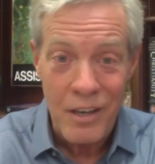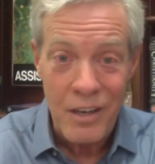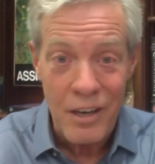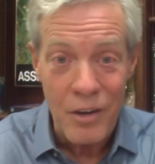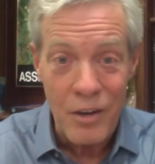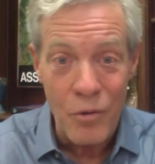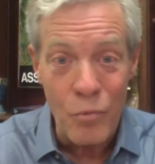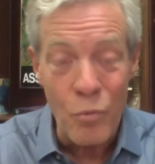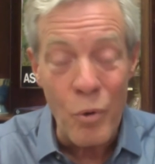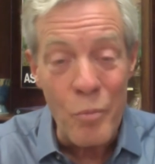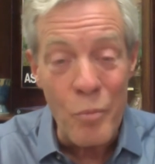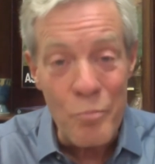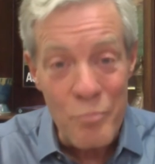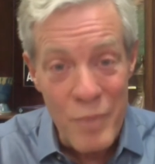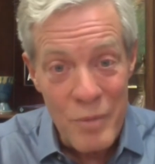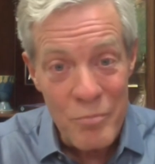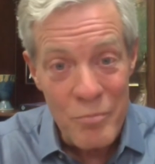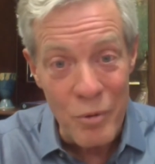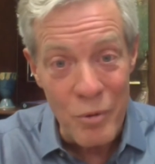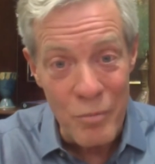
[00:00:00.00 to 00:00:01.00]

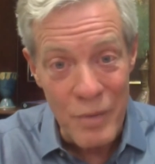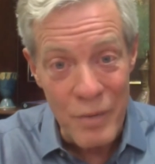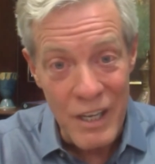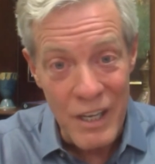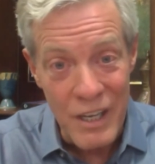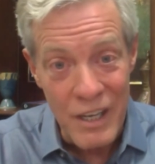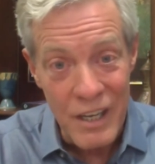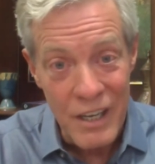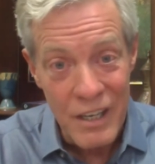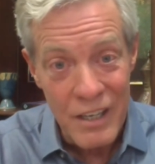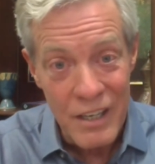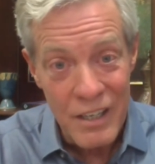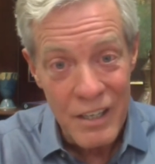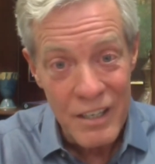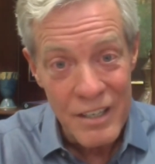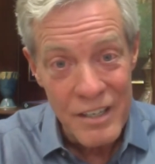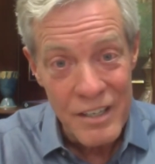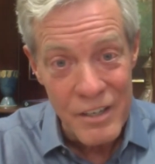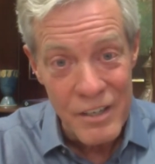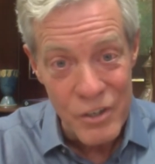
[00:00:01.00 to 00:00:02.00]
Remember me,
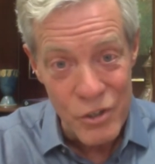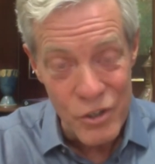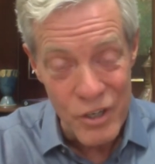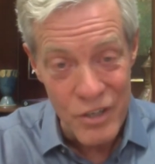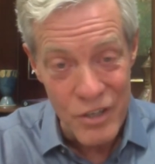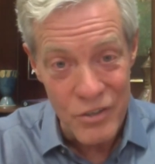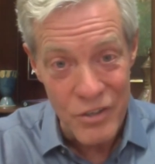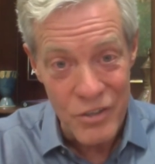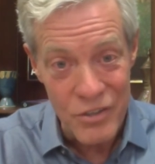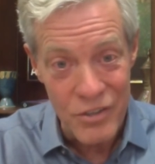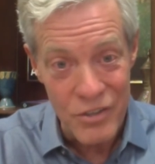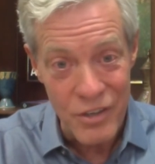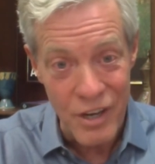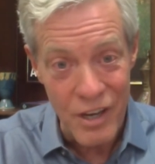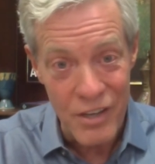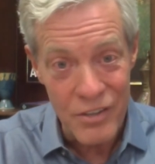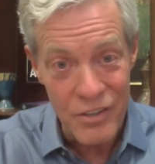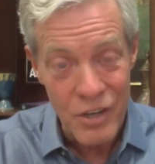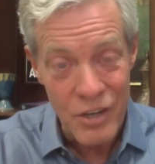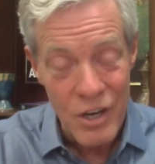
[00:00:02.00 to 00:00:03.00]
Jesus
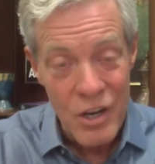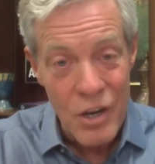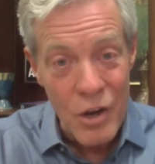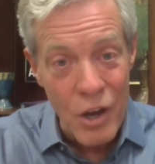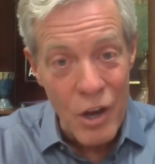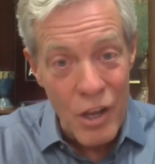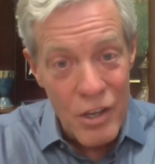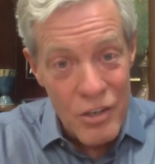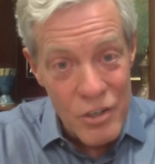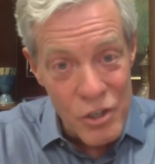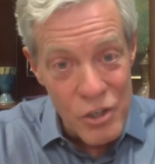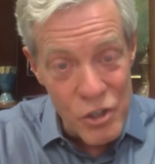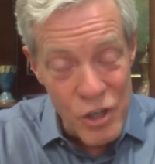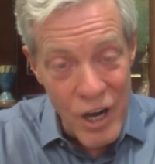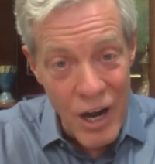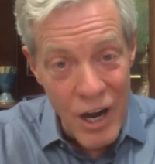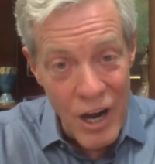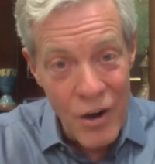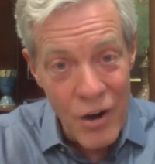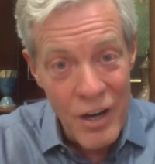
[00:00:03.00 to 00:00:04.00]
says,
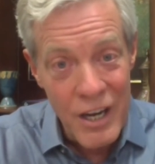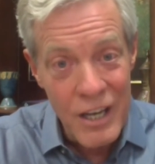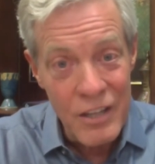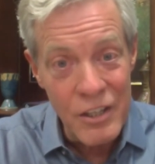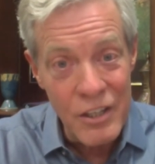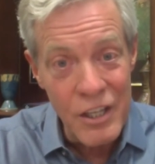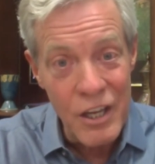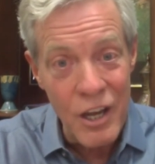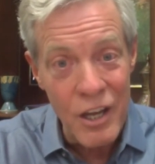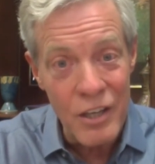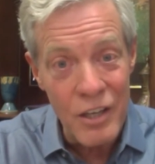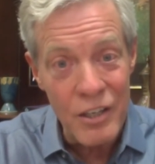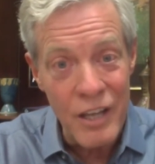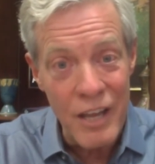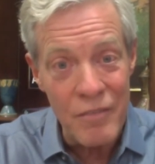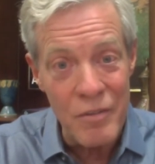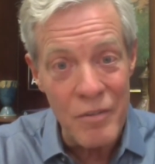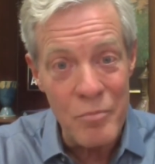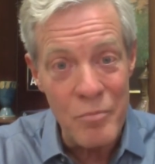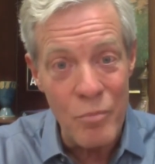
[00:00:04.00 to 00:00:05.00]
sharing in the
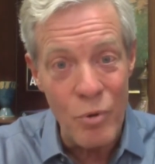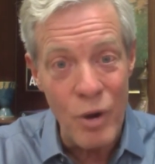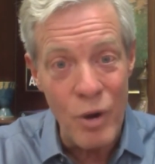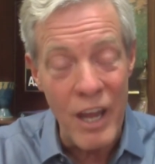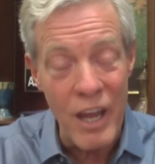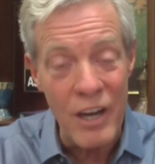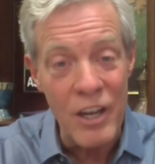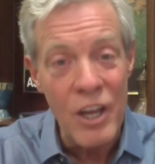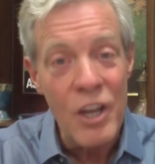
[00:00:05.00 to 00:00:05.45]
unleavened bread.